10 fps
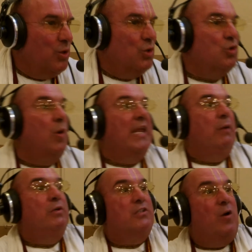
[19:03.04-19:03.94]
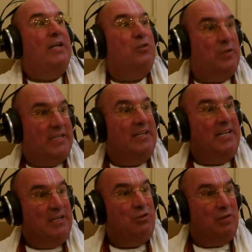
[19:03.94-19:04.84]
So he was going to kill
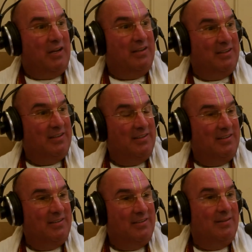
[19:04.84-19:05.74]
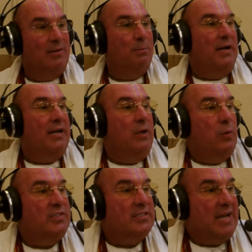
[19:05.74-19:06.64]
Indra, but he
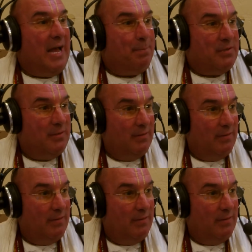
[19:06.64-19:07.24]
was stopped.